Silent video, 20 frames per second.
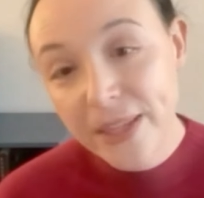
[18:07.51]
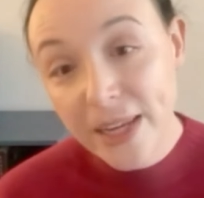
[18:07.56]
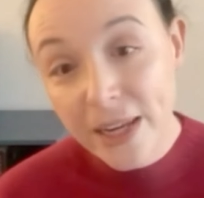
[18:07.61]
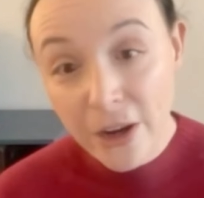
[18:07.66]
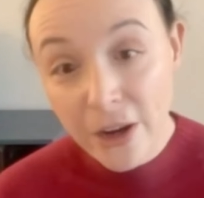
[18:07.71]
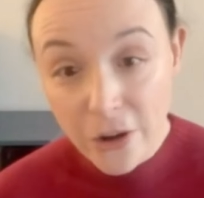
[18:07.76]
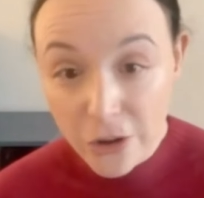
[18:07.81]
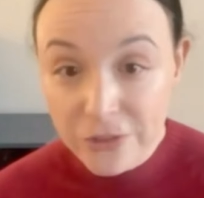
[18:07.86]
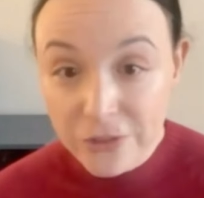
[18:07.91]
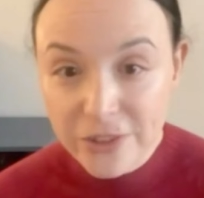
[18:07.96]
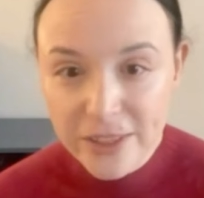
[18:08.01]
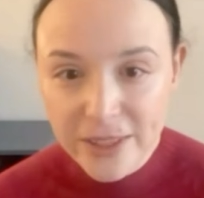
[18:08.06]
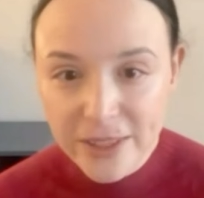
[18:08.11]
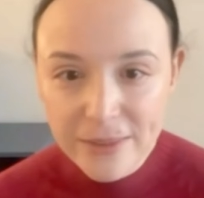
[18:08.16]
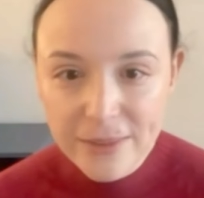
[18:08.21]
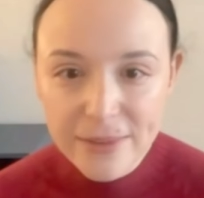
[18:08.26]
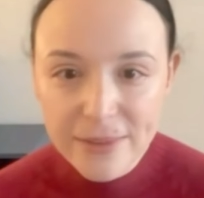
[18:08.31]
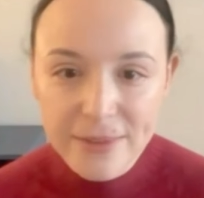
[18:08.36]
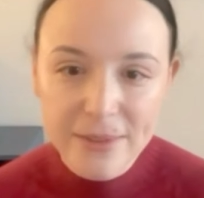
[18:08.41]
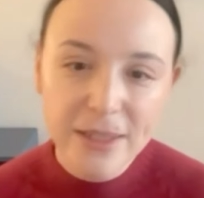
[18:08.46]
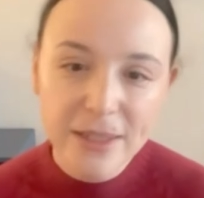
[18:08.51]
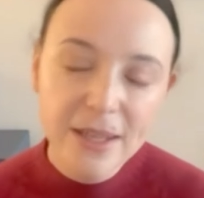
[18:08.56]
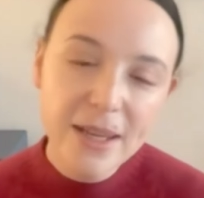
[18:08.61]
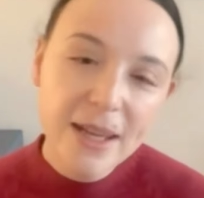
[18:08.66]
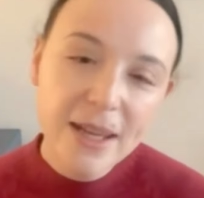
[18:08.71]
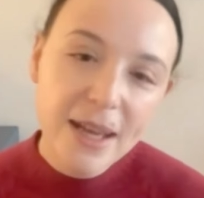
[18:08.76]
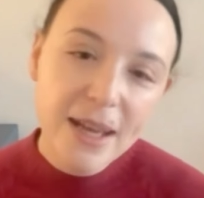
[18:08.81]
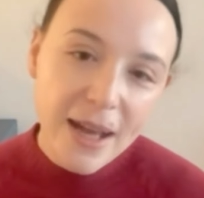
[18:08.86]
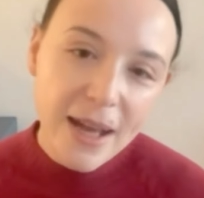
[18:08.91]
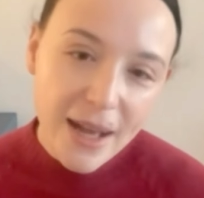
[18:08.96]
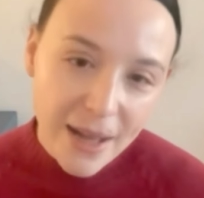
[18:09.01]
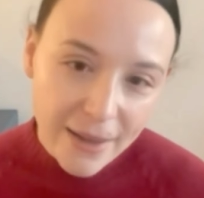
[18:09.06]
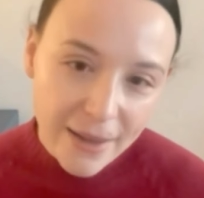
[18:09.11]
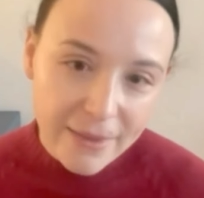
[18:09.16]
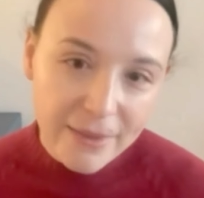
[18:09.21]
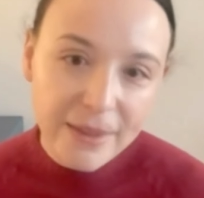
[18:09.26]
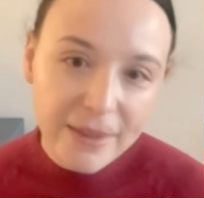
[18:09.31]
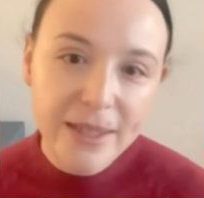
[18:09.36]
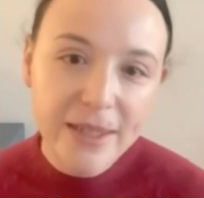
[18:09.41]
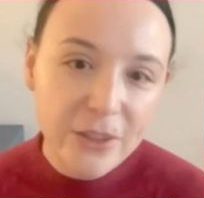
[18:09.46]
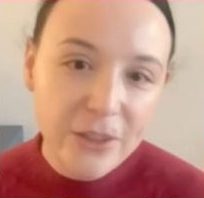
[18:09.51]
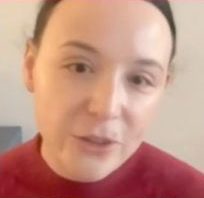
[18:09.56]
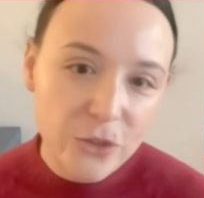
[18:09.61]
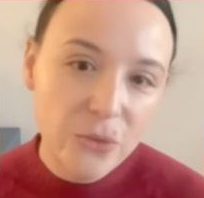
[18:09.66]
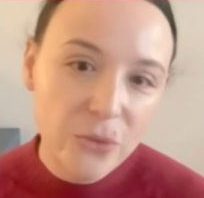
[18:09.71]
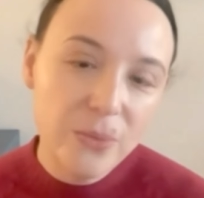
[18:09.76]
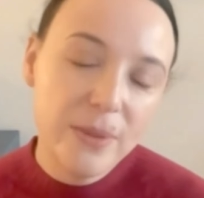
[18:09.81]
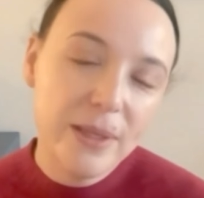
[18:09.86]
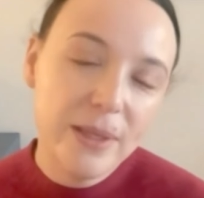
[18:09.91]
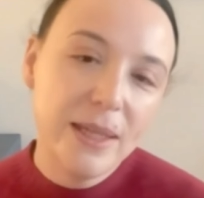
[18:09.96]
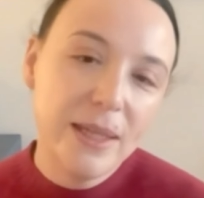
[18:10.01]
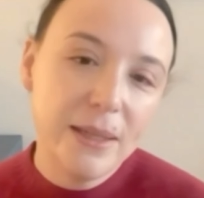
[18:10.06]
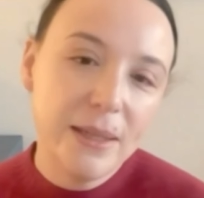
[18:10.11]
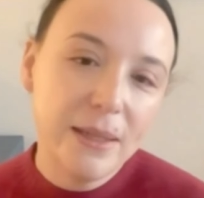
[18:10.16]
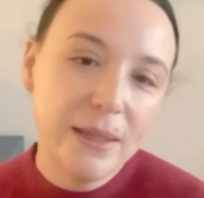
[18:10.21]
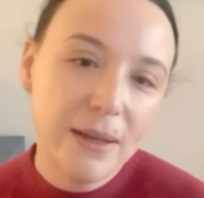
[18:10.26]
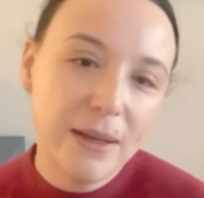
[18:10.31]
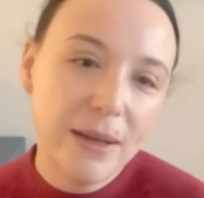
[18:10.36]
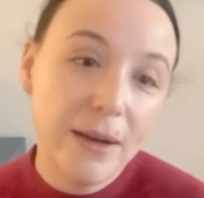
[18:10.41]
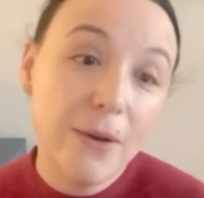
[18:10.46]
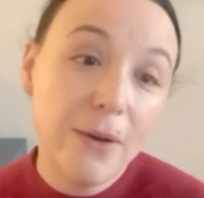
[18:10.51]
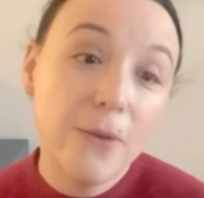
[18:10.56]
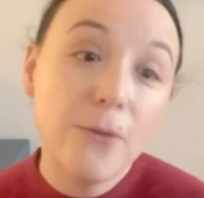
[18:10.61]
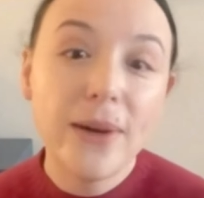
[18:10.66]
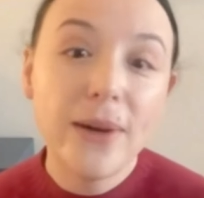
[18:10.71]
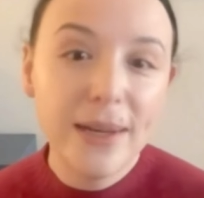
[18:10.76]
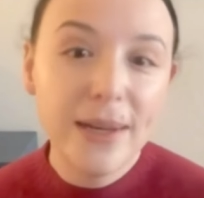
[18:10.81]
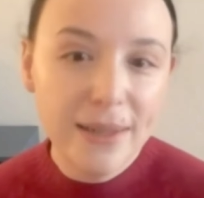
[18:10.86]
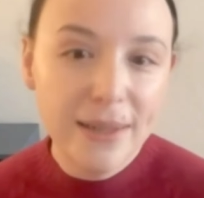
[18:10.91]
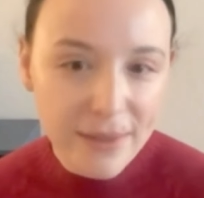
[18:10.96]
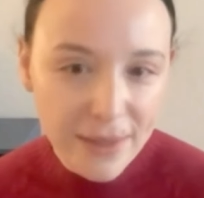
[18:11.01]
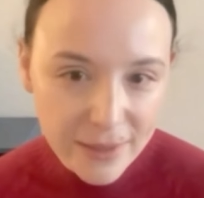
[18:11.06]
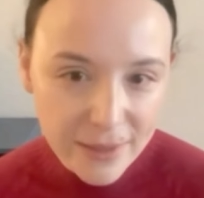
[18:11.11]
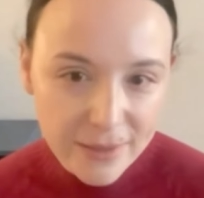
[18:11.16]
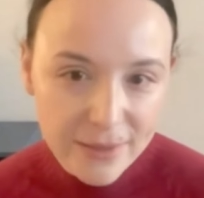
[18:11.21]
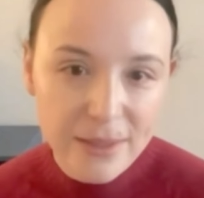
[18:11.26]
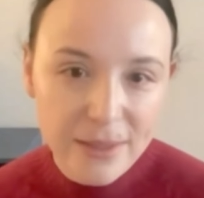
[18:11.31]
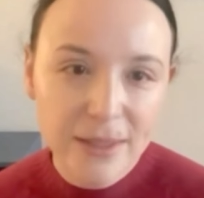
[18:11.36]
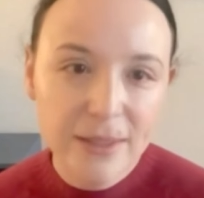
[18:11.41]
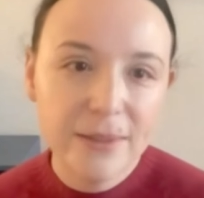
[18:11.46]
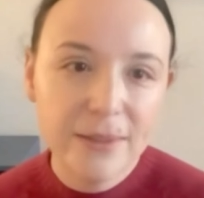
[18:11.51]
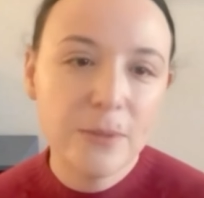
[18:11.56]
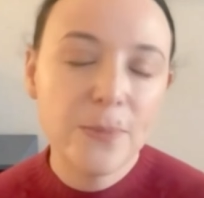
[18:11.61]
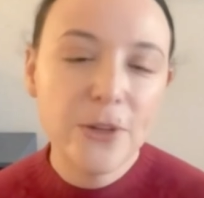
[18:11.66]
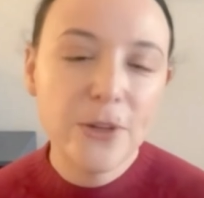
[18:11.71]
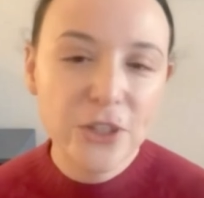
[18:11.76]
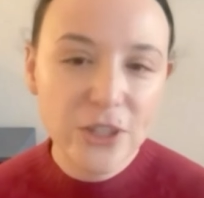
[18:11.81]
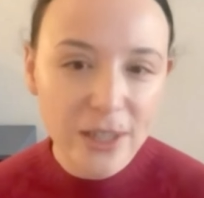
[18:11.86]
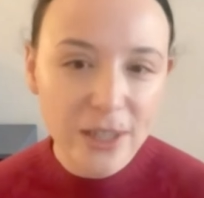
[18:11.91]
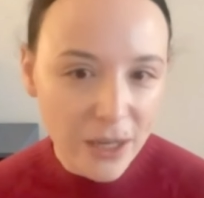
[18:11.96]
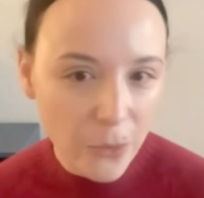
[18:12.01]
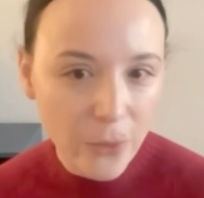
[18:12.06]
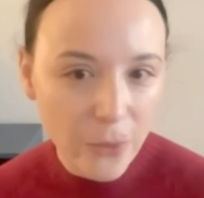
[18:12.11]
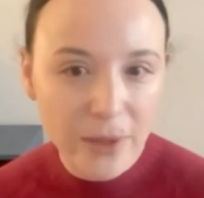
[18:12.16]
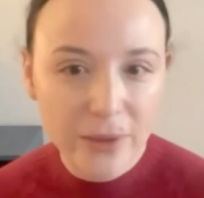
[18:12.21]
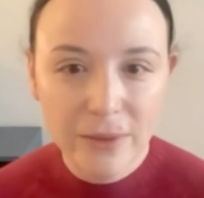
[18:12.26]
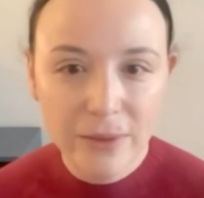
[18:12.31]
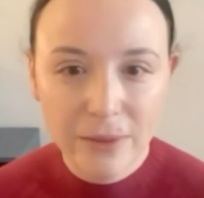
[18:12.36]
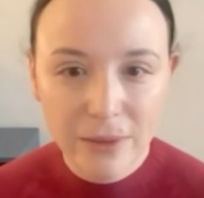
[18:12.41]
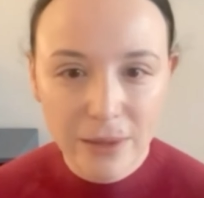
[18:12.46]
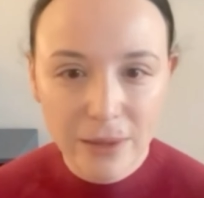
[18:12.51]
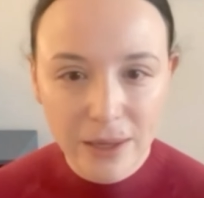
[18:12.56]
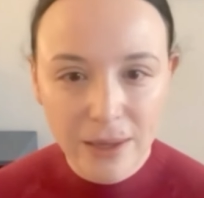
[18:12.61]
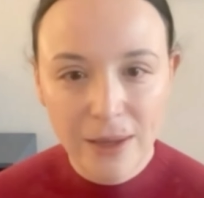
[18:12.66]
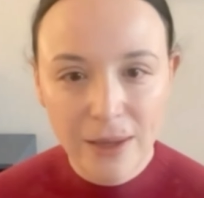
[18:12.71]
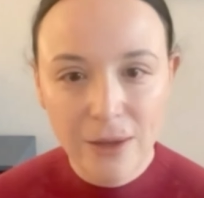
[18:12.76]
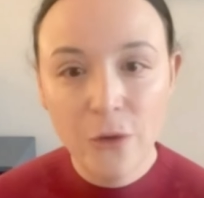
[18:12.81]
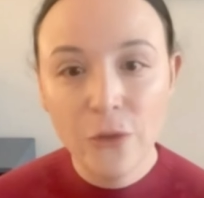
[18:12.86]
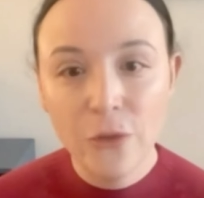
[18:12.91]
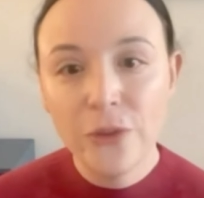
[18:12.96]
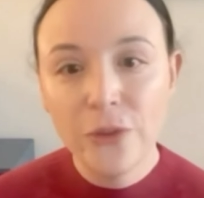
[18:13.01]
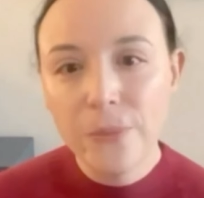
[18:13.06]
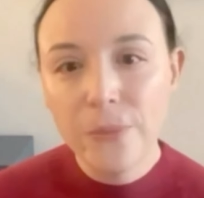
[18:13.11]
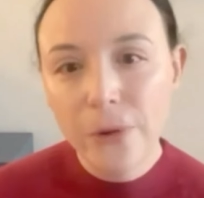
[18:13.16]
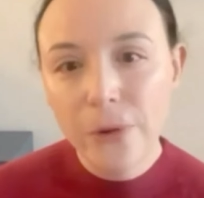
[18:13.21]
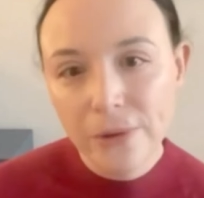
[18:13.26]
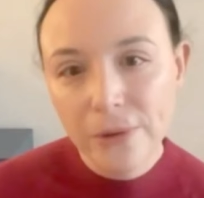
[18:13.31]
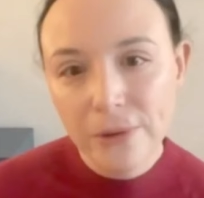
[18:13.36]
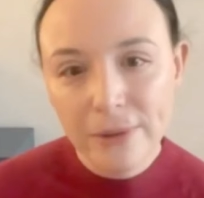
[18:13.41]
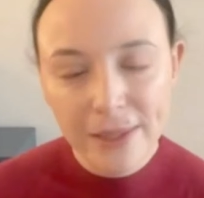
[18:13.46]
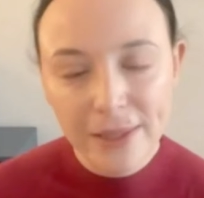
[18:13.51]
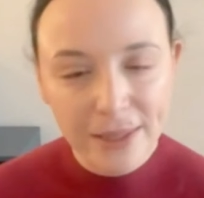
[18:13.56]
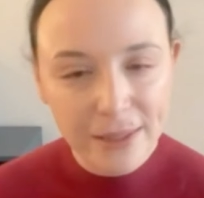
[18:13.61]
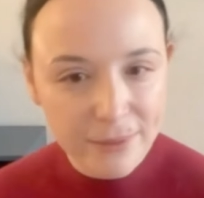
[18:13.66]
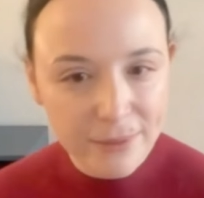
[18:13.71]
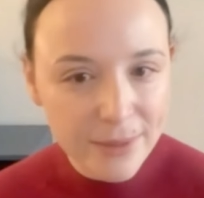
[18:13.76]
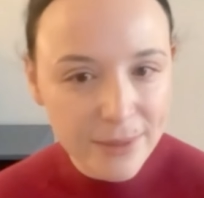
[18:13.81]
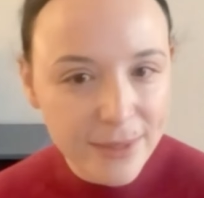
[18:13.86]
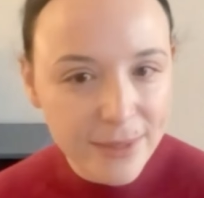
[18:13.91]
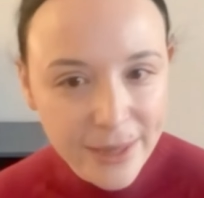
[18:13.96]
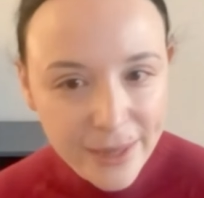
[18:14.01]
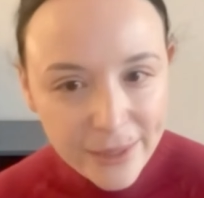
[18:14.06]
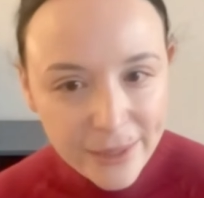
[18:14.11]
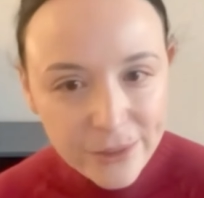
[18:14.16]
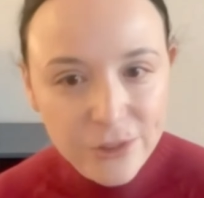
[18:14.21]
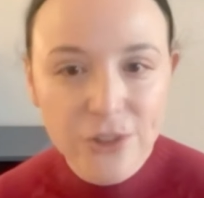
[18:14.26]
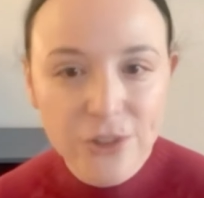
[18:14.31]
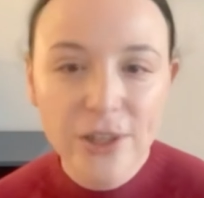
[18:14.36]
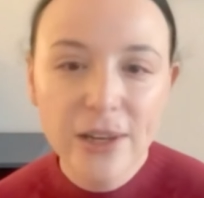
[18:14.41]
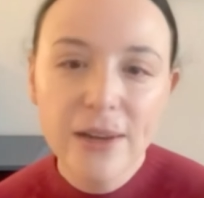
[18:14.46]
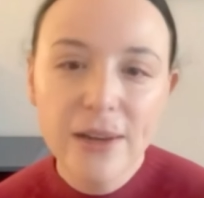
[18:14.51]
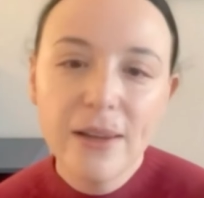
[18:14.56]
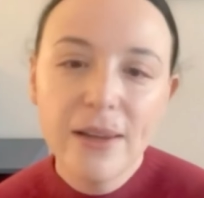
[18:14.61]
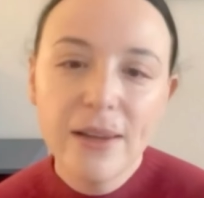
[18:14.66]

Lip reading: in context, and they need to be validated, especially when on the modeling stage,